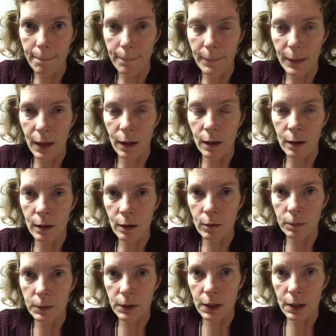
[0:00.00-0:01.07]
and I hope
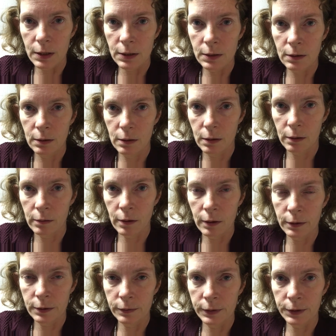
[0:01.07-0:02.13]
you guys are all
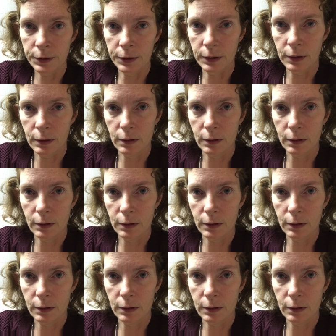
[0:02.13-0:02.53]
doing good.